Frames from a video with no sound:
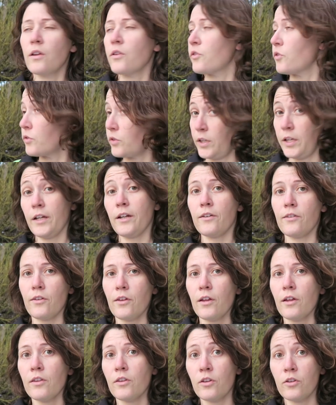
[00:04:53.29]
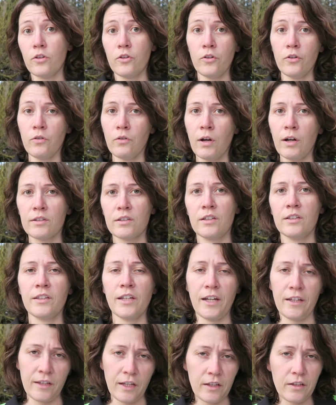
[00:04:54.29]
So ticks that do
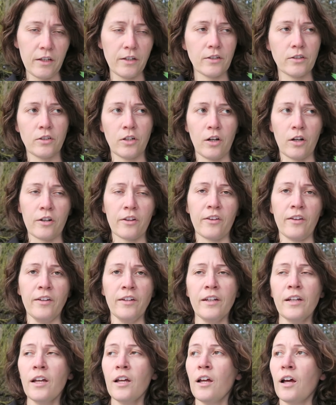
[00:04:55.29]
contain that neurotoxin